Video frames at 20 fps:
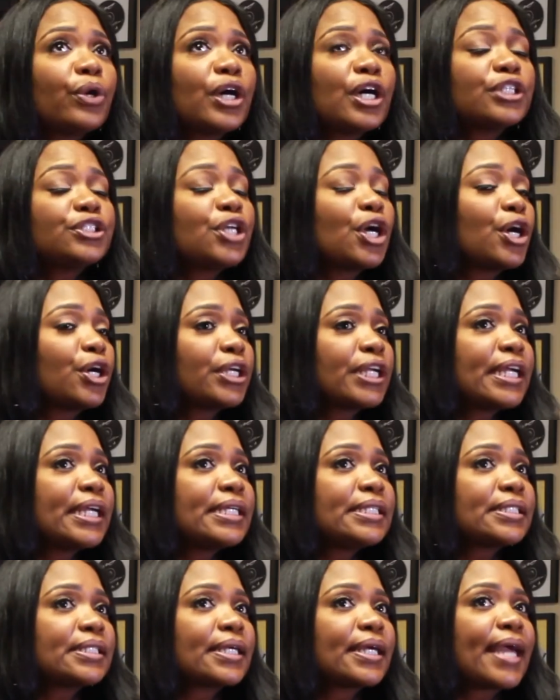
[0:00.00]

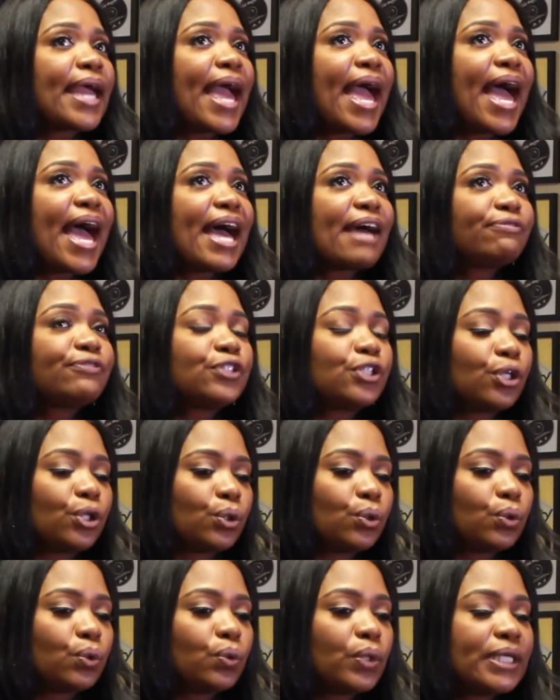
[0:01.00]
attorneys have
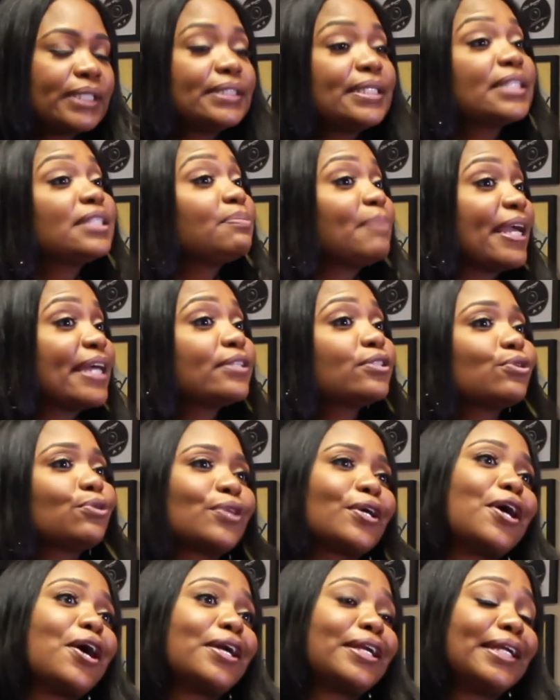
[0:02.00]
to dismantle
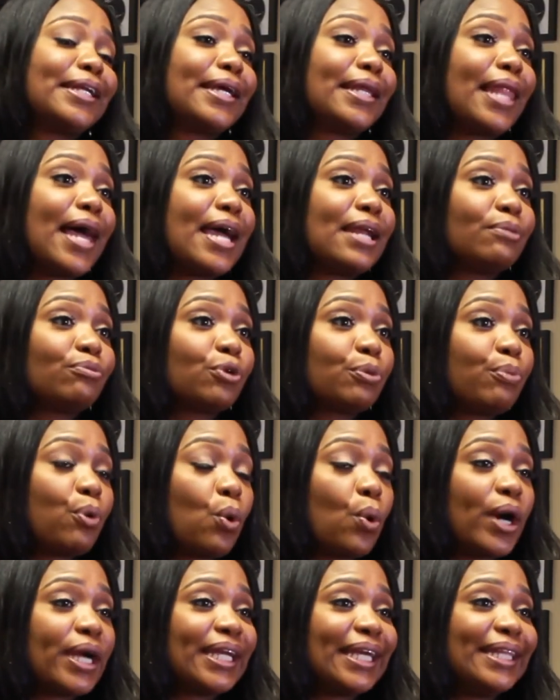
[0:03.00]
the guardian ad litem
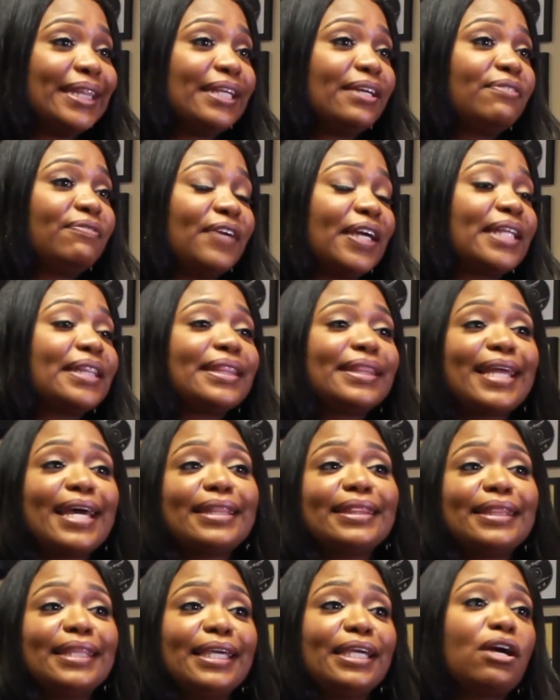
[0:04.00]
report in the event
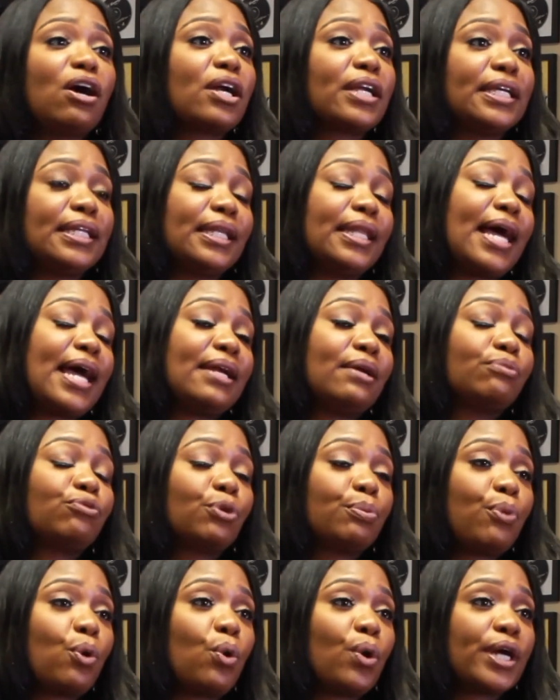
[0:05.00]
that the guardian ad
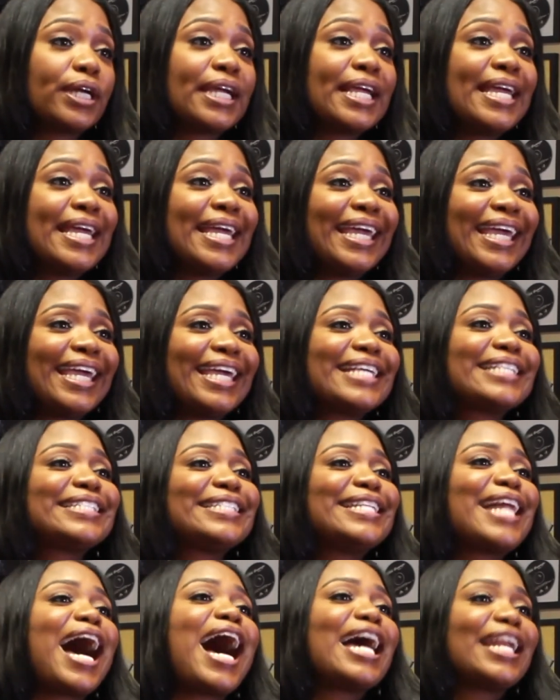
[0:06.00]
litem report
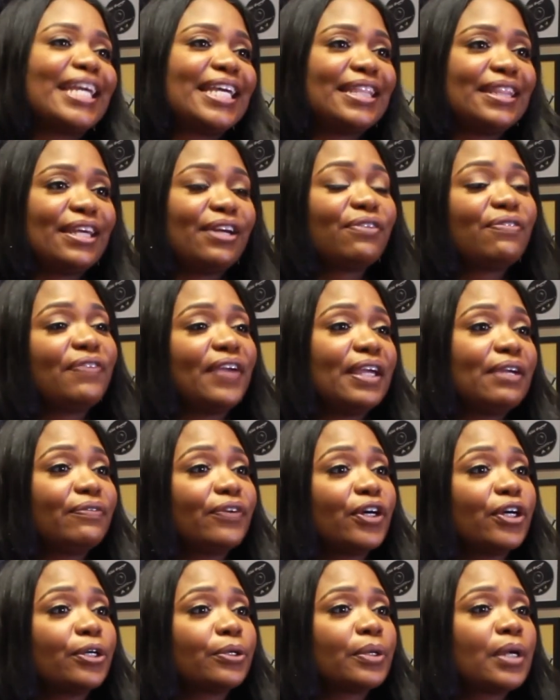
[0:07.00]
is not in their favor.